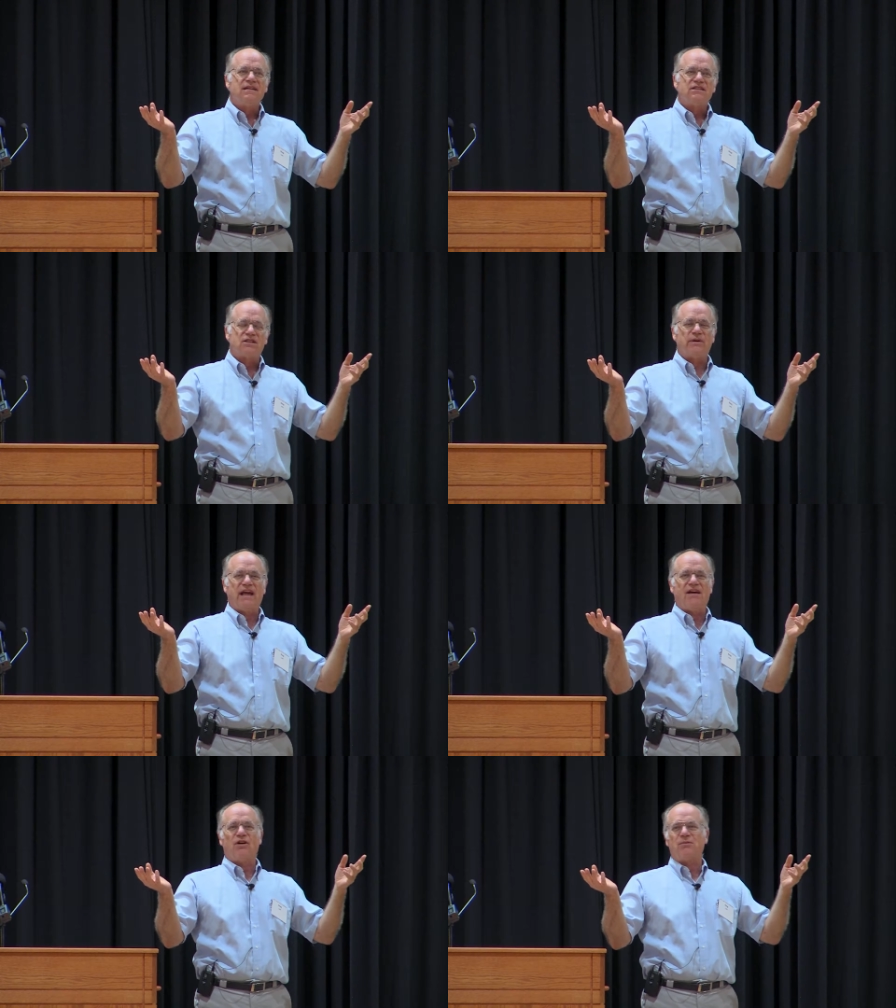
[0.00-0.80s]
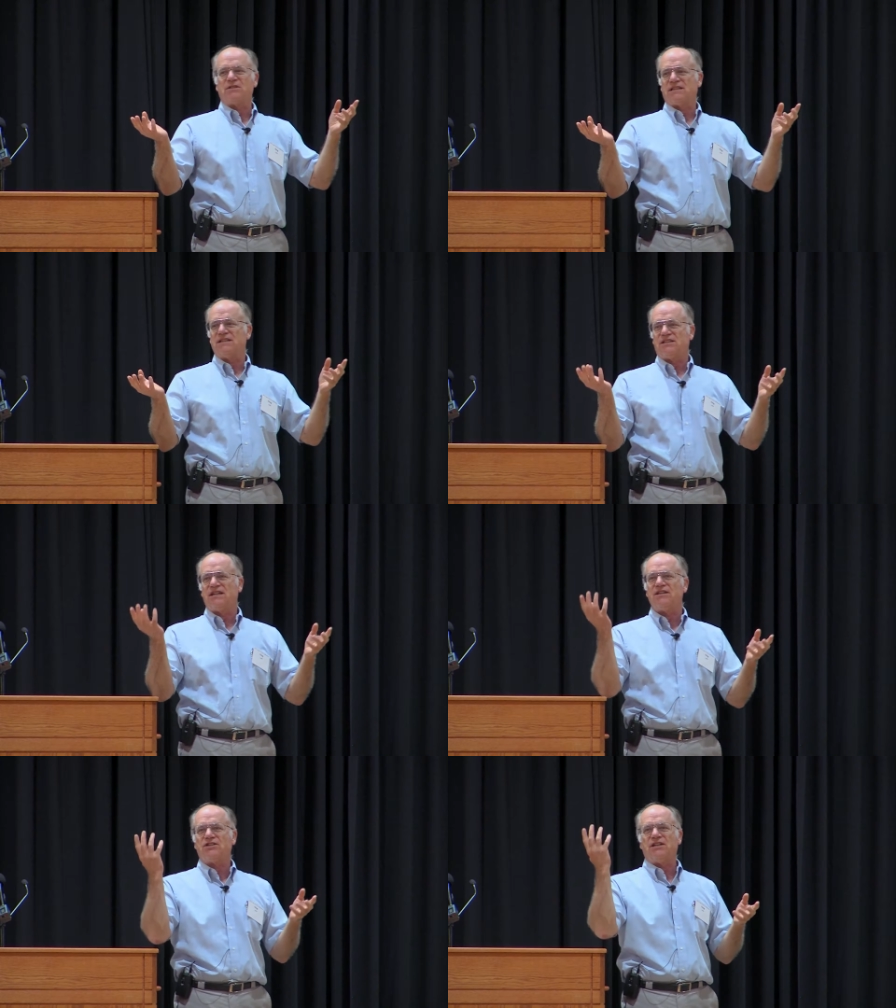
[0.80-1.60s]
So we have almost this
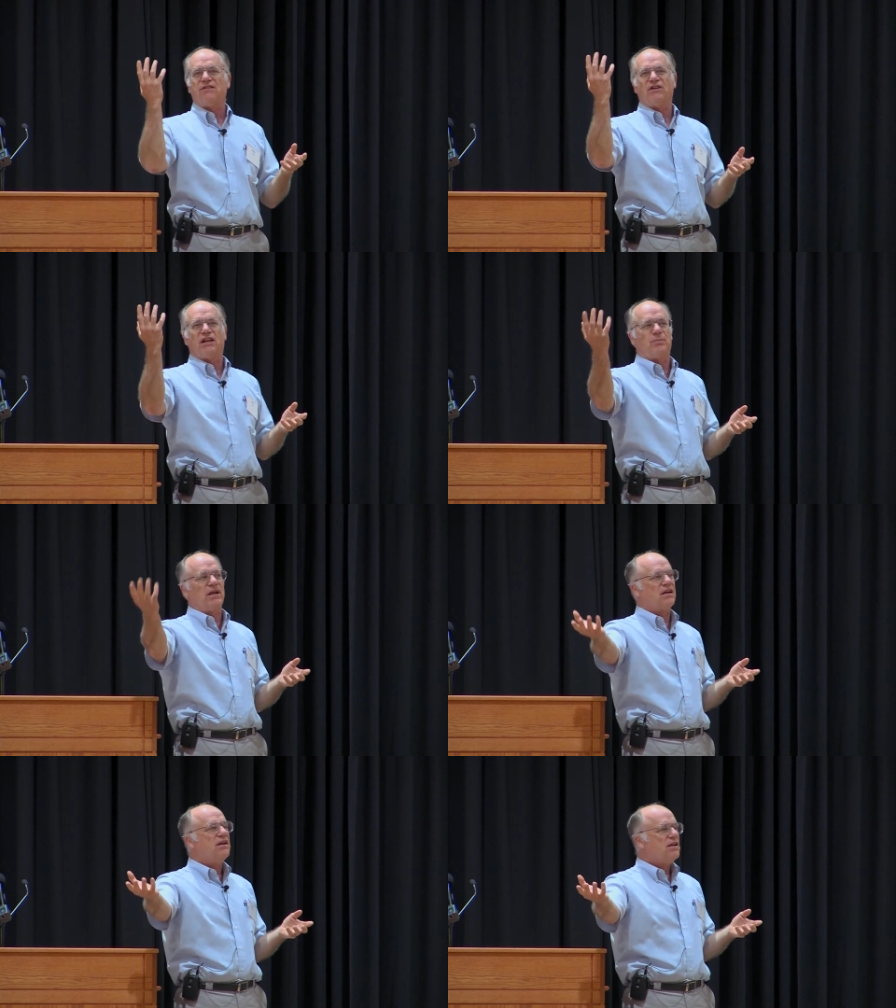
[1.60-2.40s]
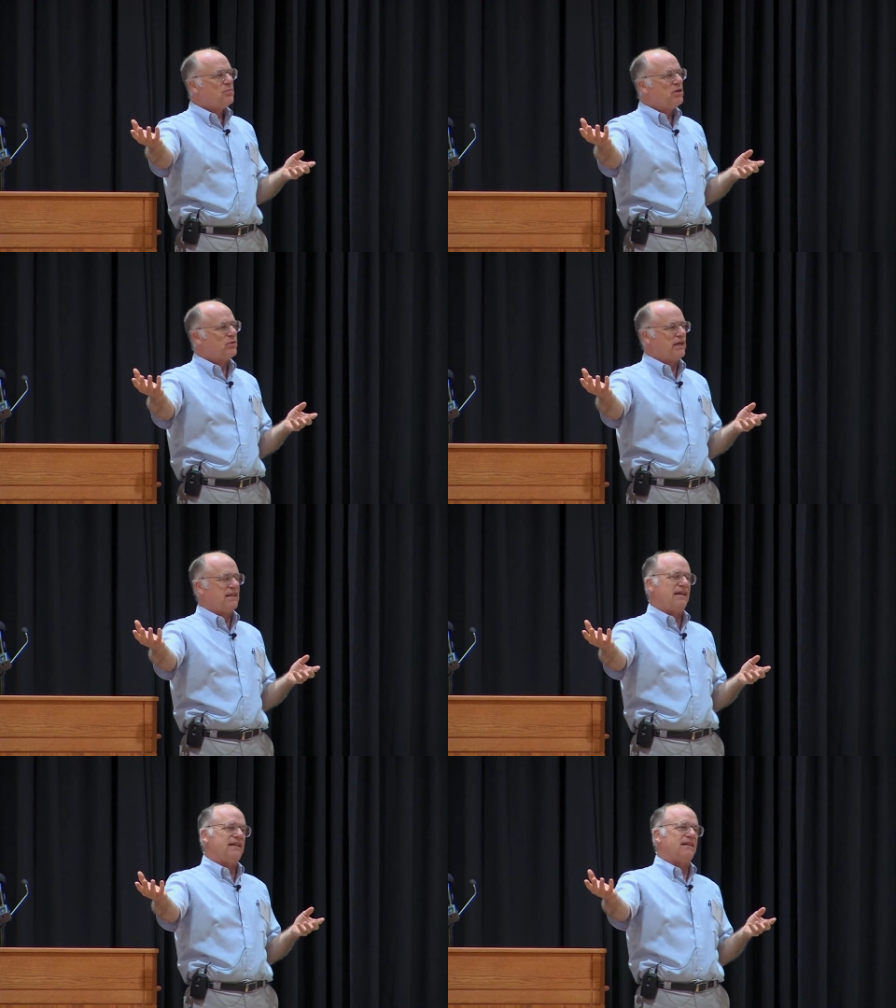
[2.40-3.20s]
synergy developing between
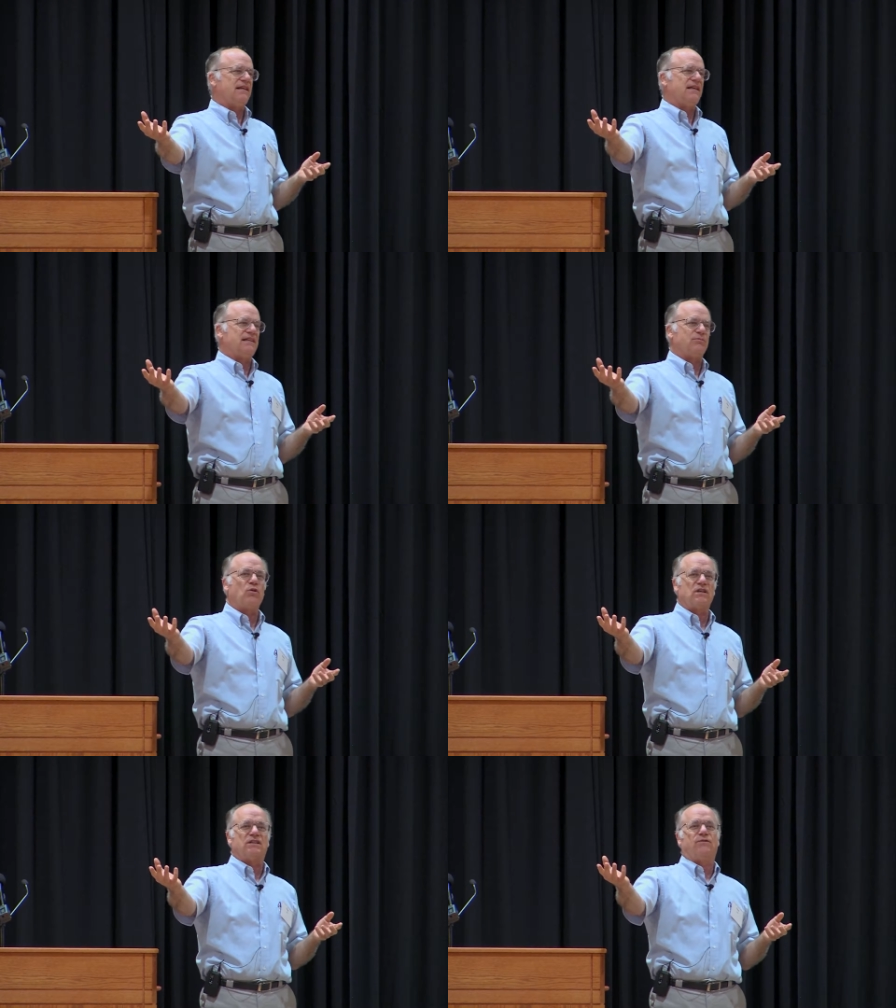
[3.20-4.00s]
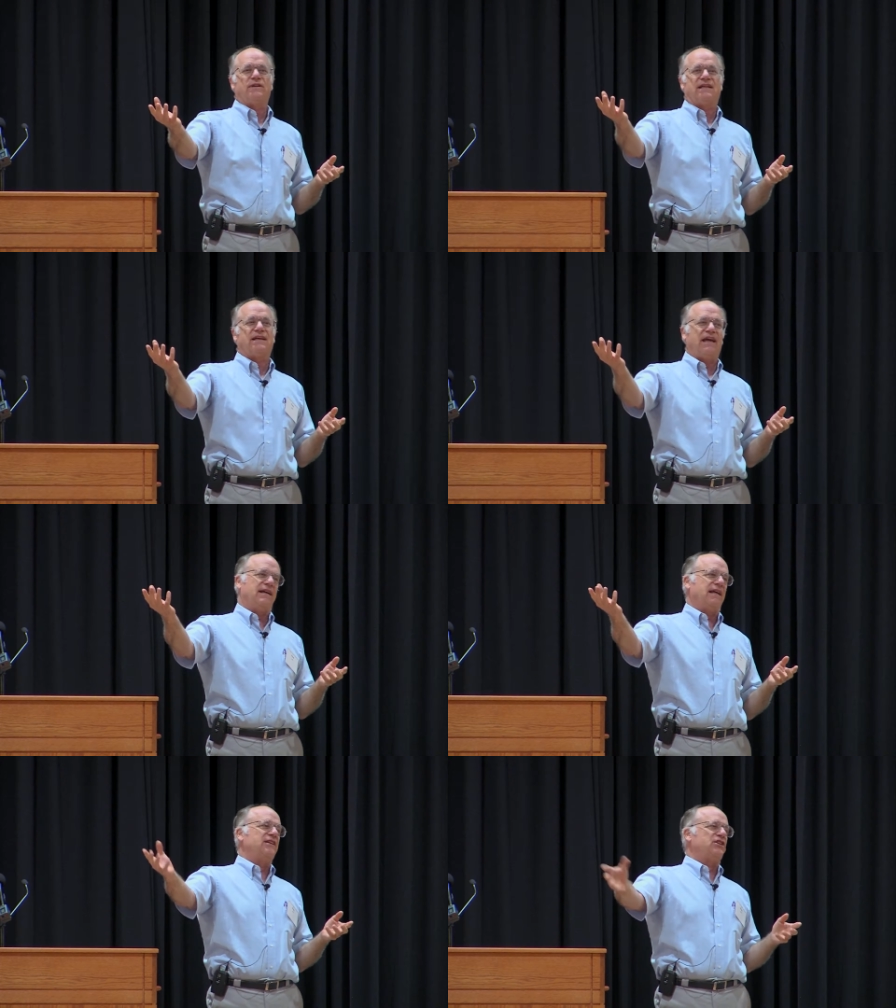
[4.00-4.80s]
these more sophisticated
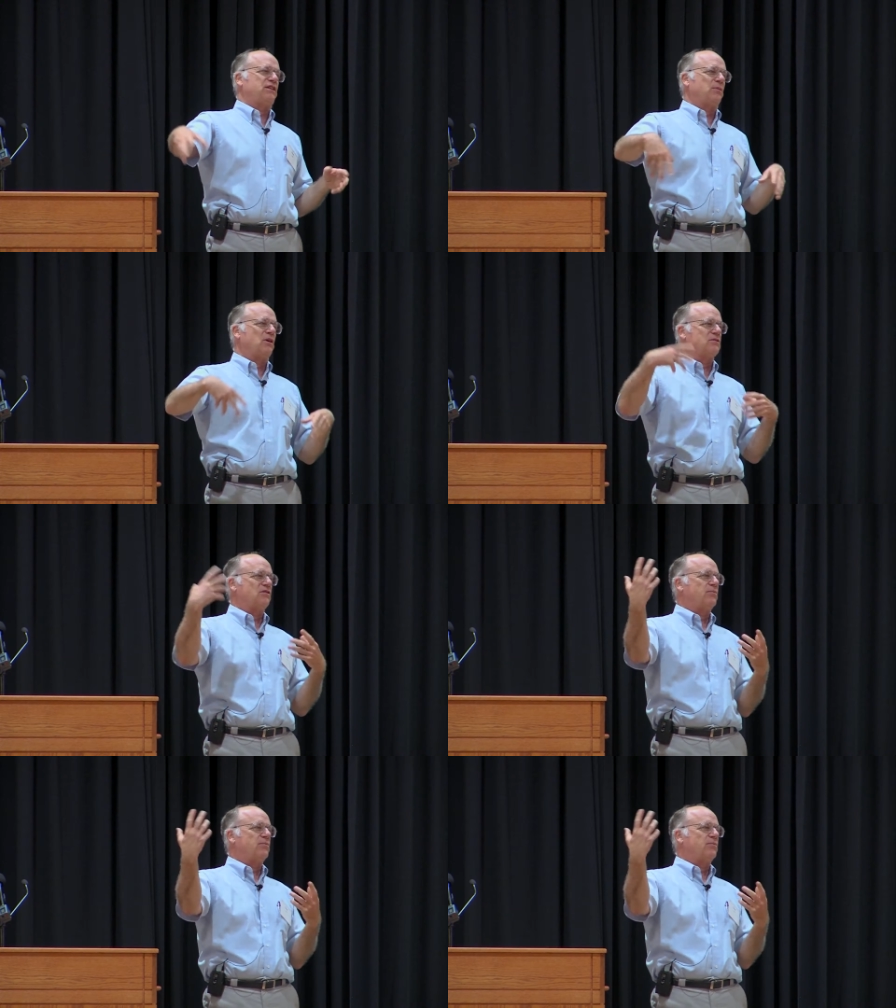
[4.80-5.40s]
angiosperms with